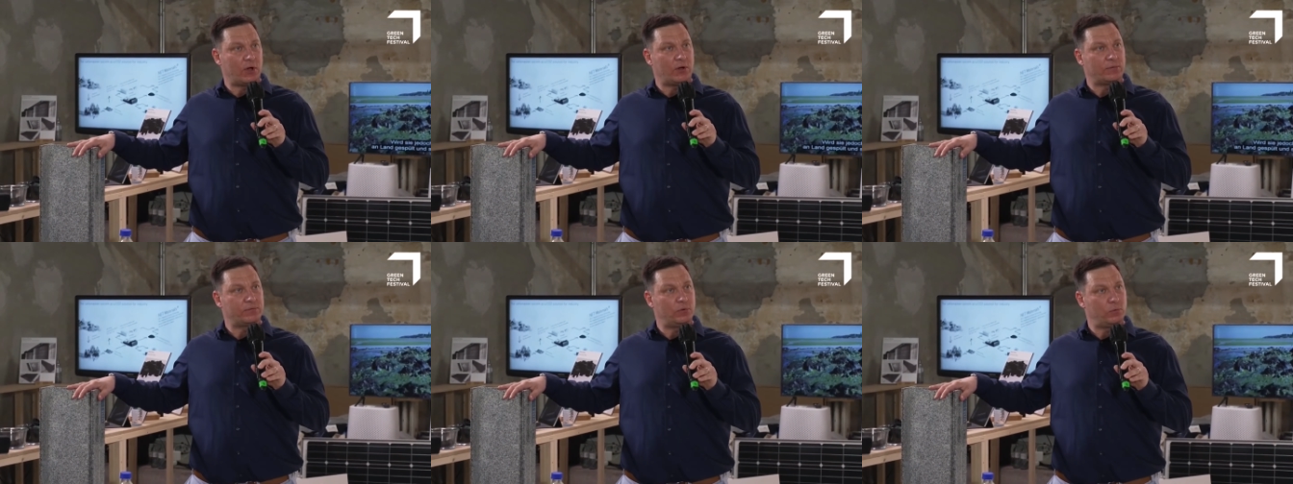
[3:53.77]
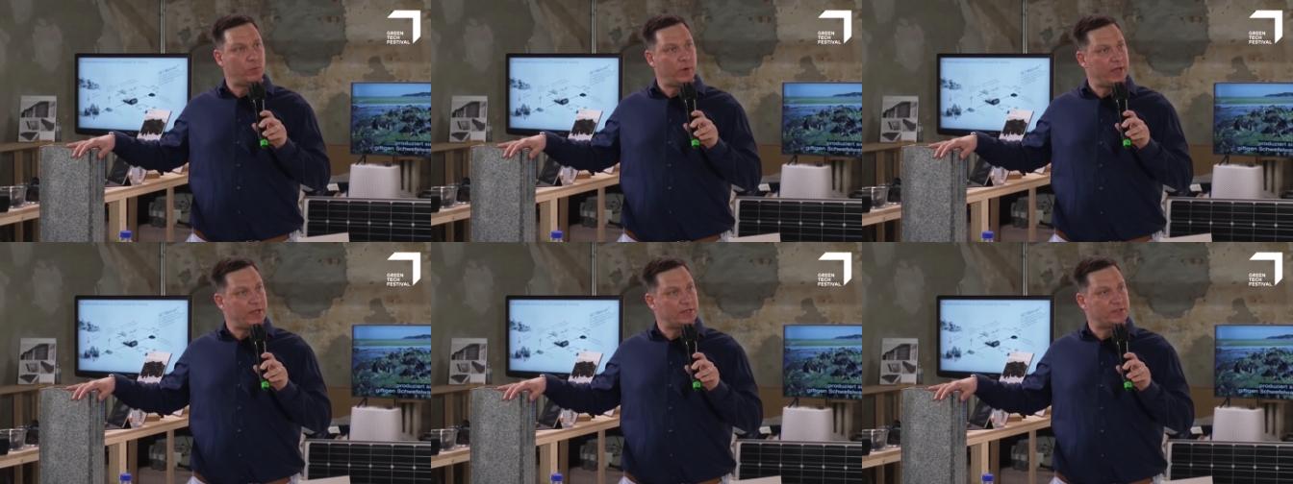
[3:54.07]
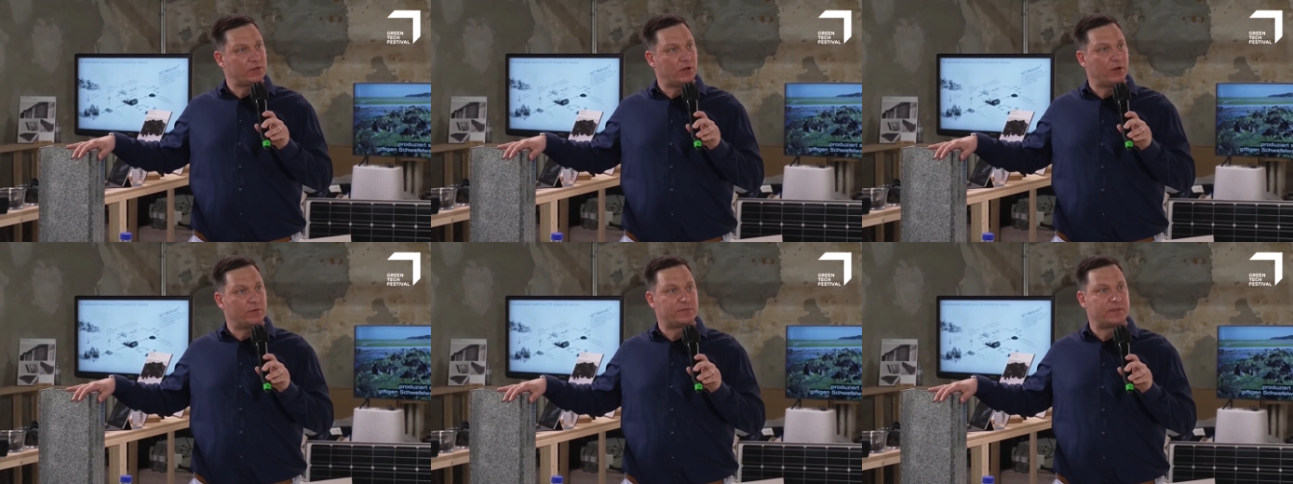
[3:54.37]
of the
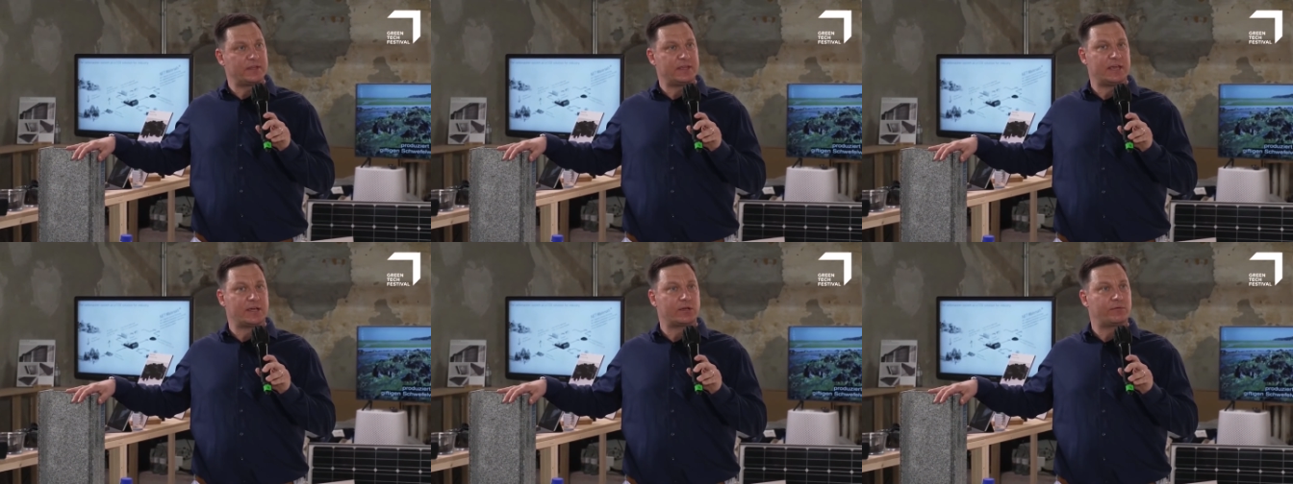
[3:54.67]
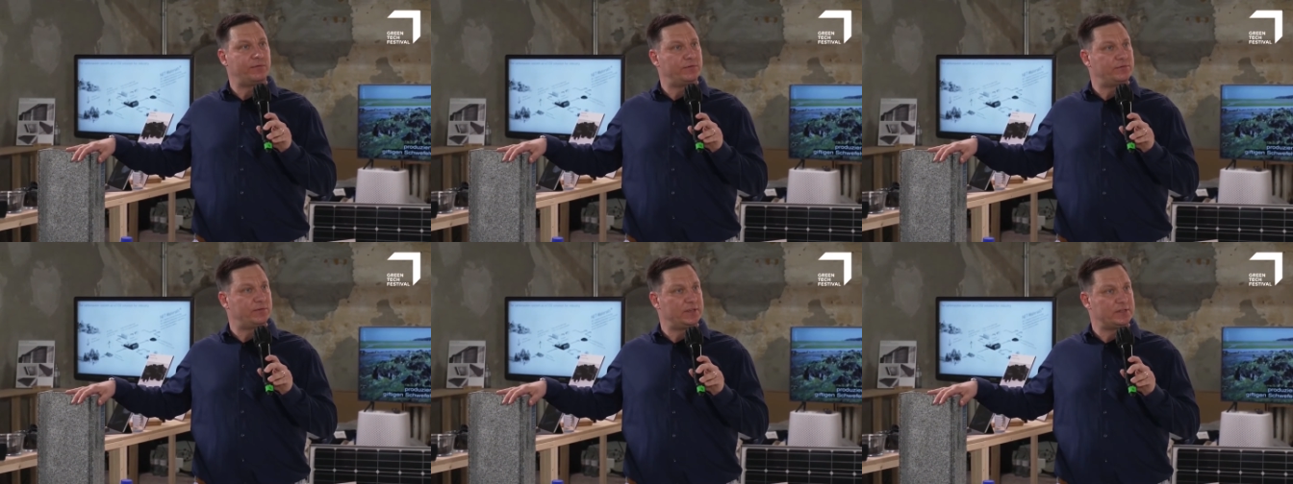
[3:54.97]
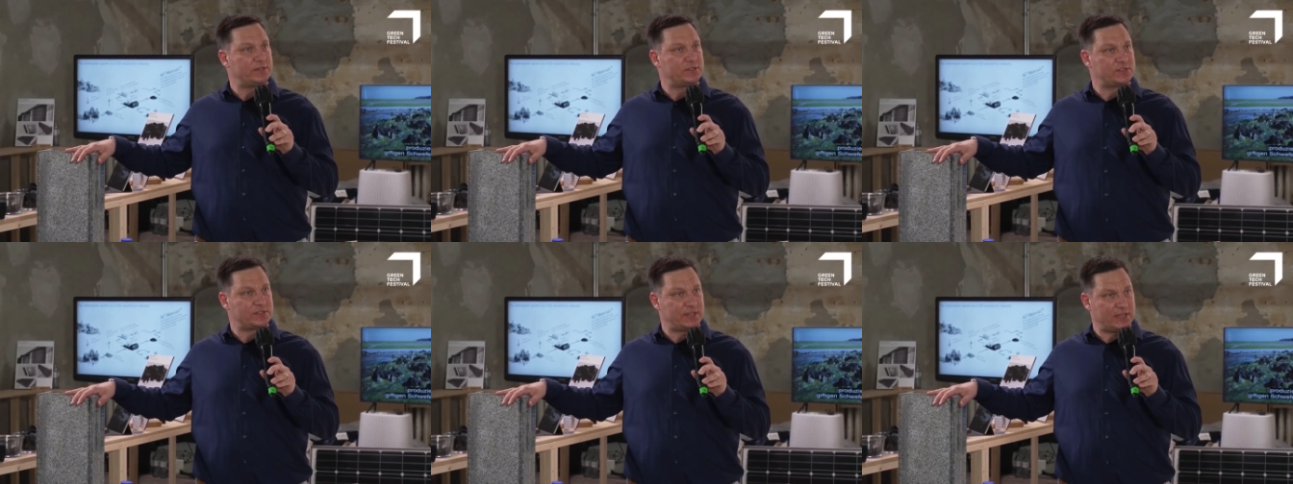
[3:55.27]
weight of the
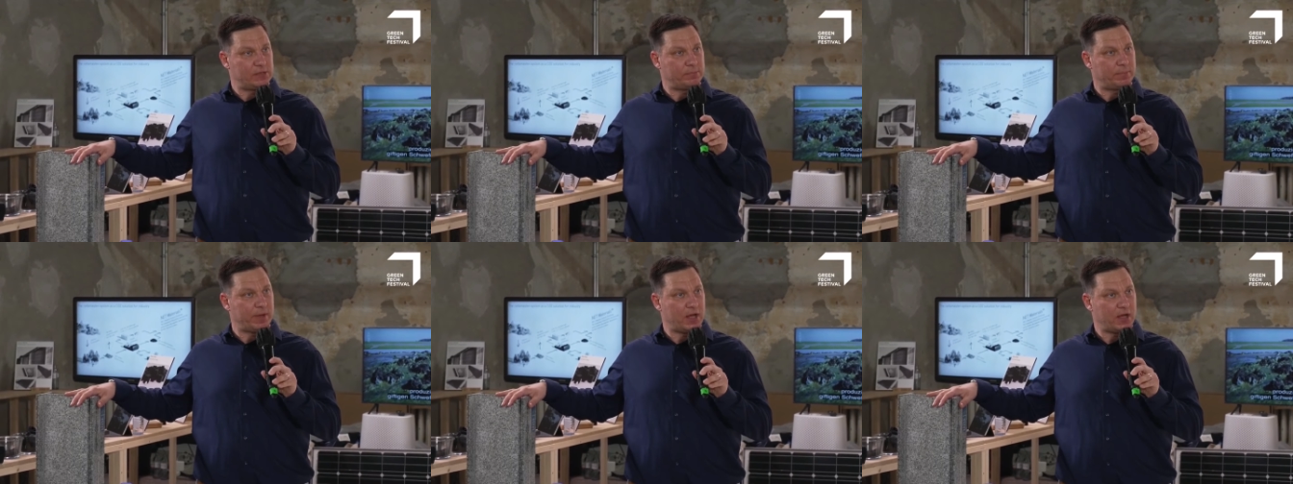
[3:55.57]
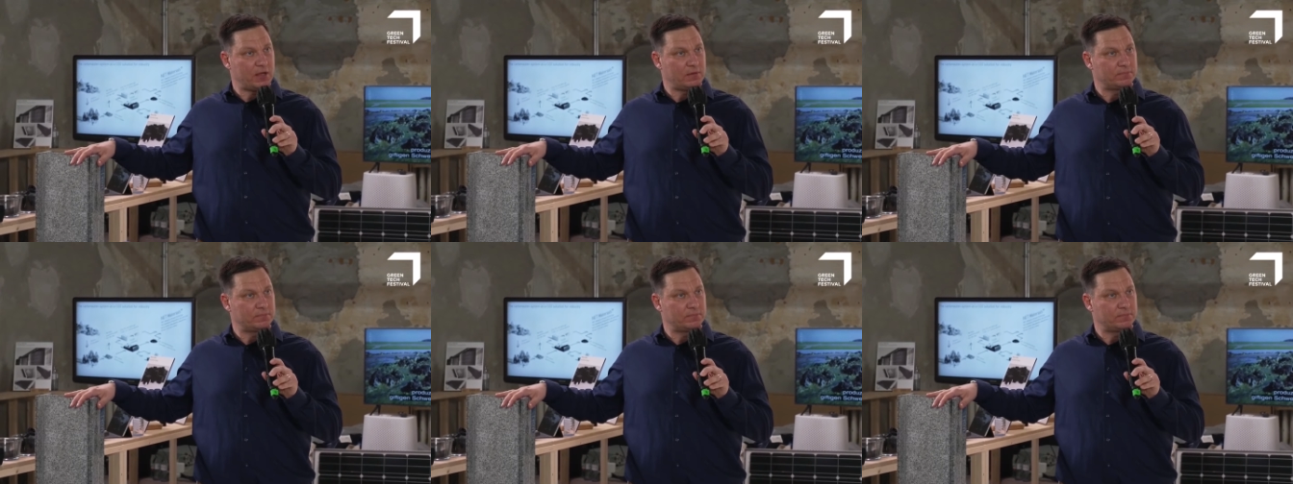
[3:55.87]
equivalent steel bar.